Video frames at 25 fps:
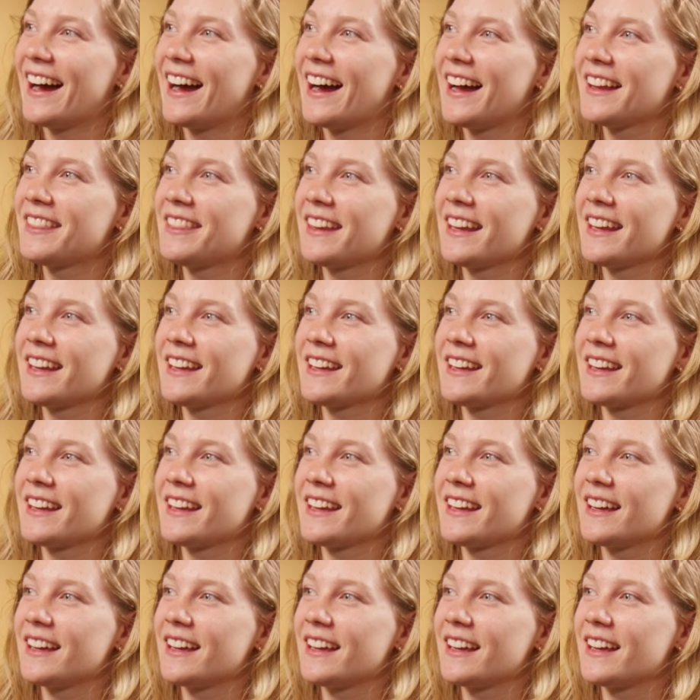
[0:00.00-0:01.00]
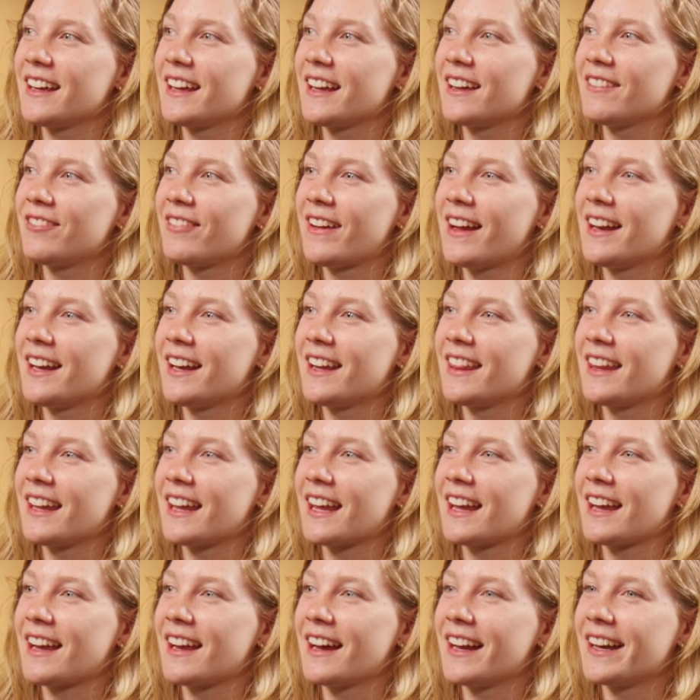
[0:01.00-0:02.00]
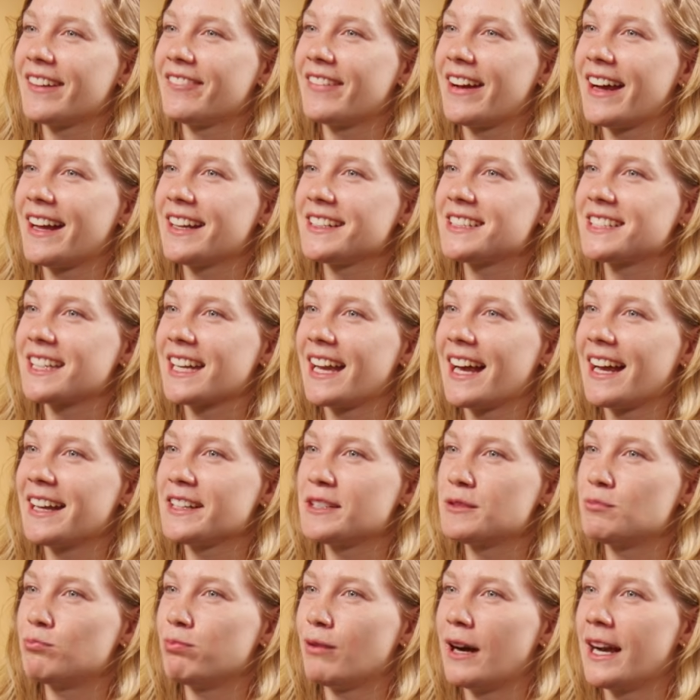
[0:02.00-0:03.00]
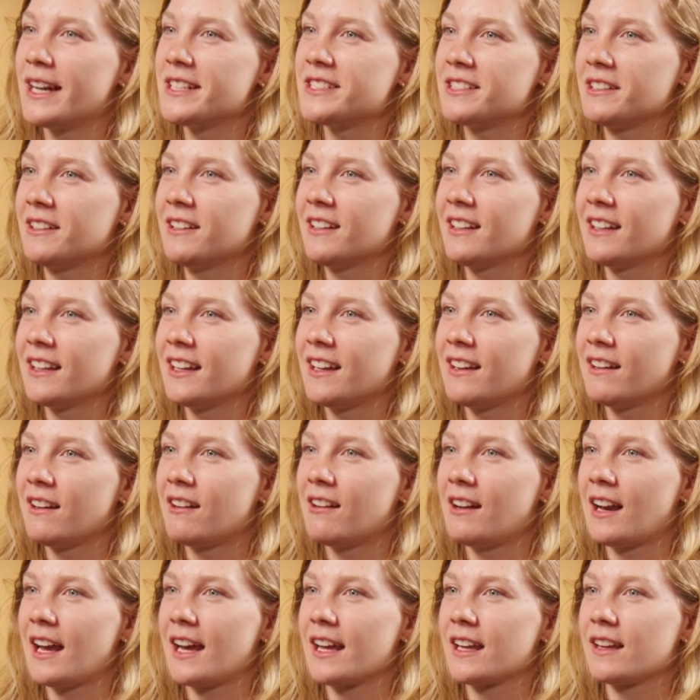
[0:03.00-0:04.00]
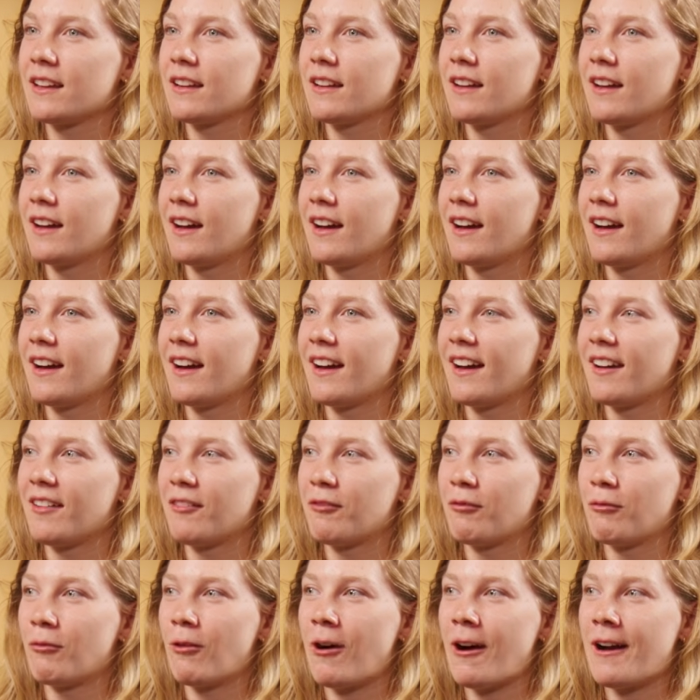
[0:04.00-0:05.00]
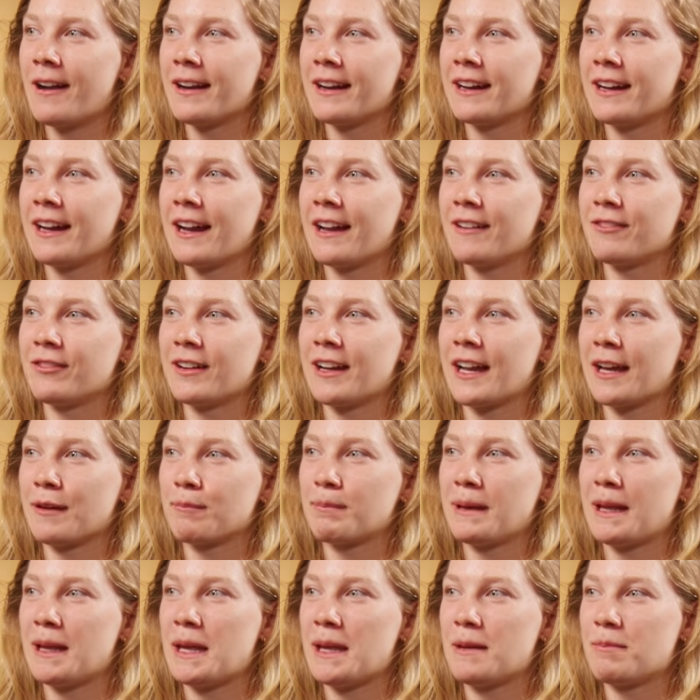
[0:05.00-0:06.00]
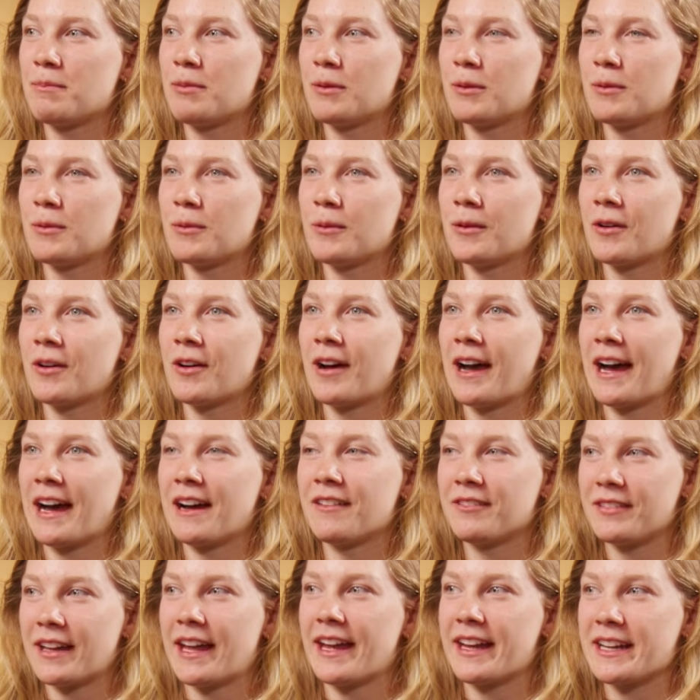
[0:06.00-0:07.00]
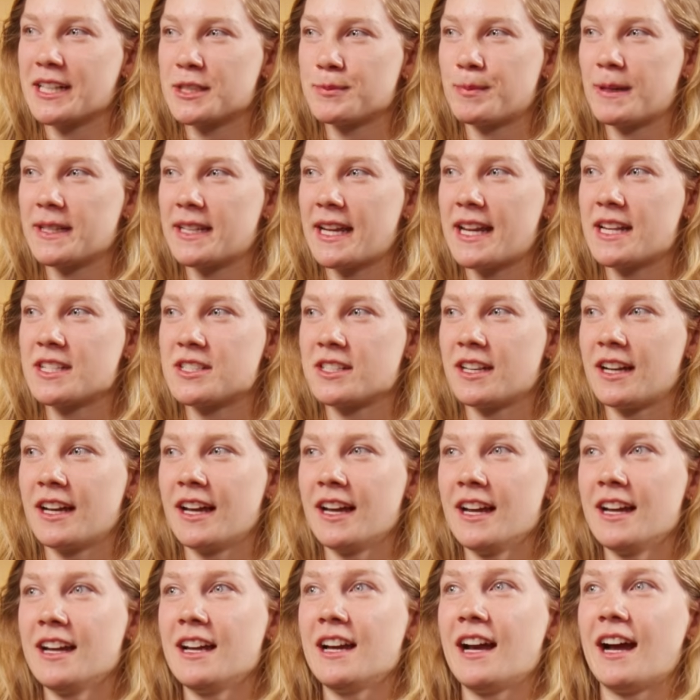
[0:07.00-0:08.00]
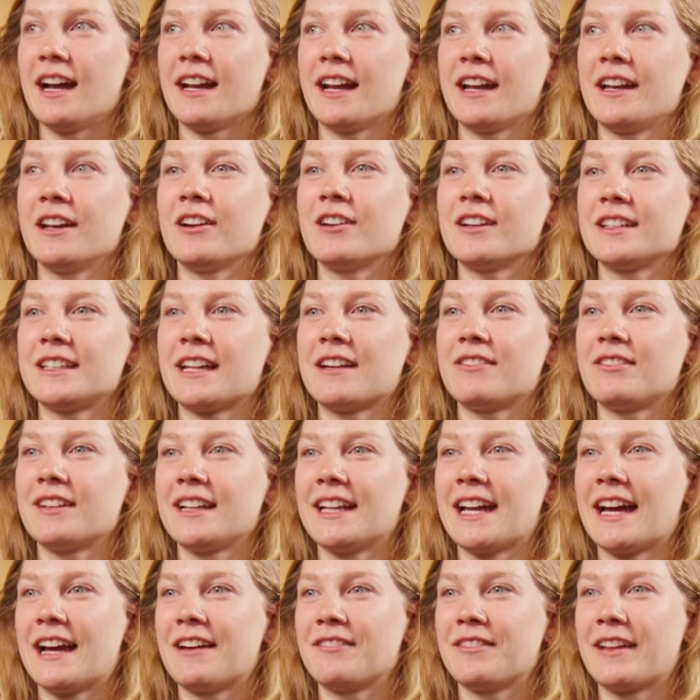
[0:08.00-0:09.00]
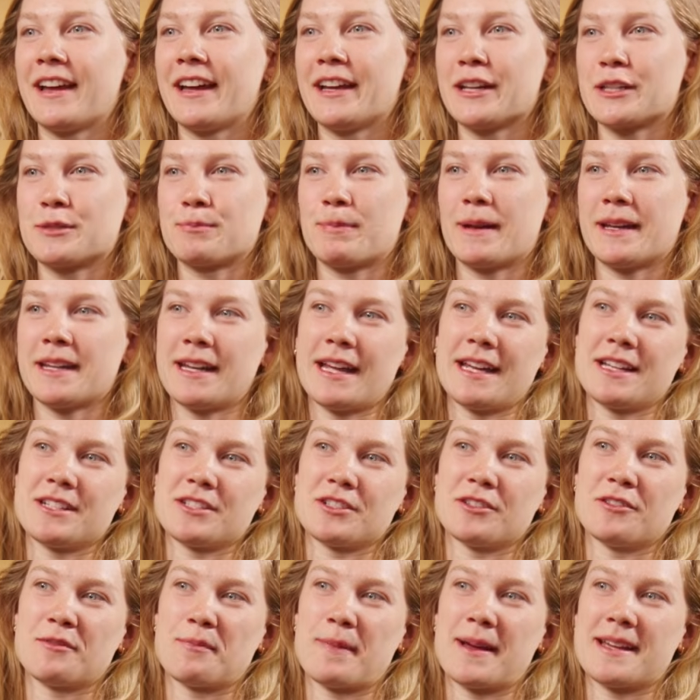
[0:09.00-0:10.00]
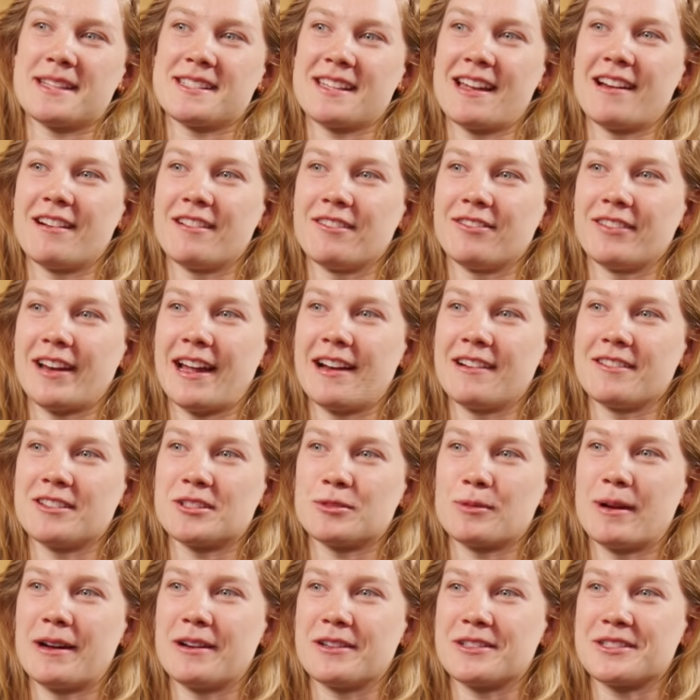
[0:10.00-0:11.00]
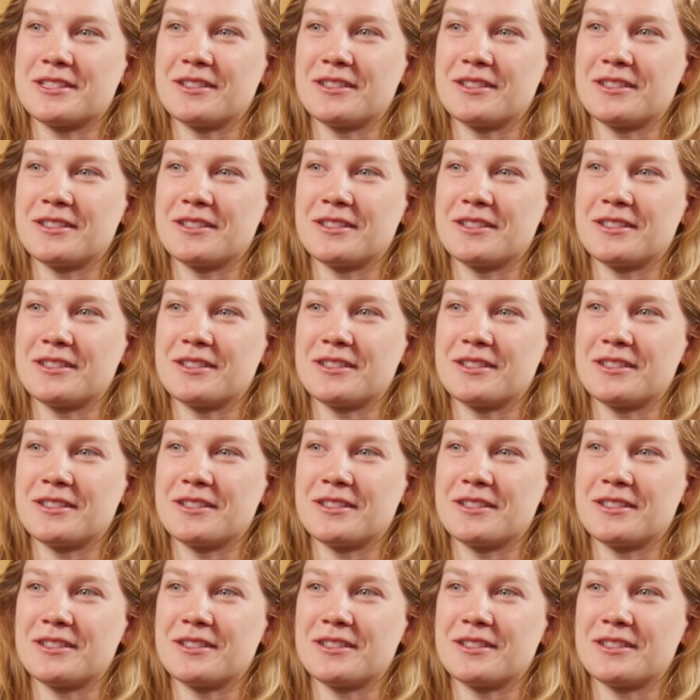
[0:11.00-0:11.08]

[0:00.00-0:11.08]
I think if anything, it kind of actually adds pressure. You know, like I've won, and I feel like people will have that expectation, and I know I definitely have that expectation of myself now as well.